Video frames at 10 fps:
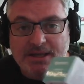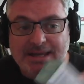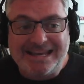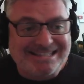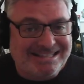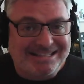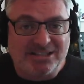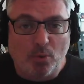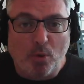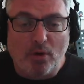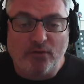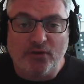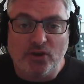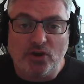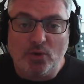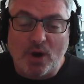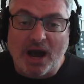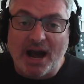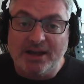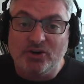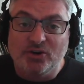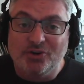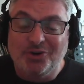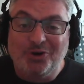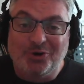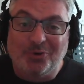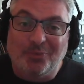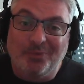is this the one for you? I don't know.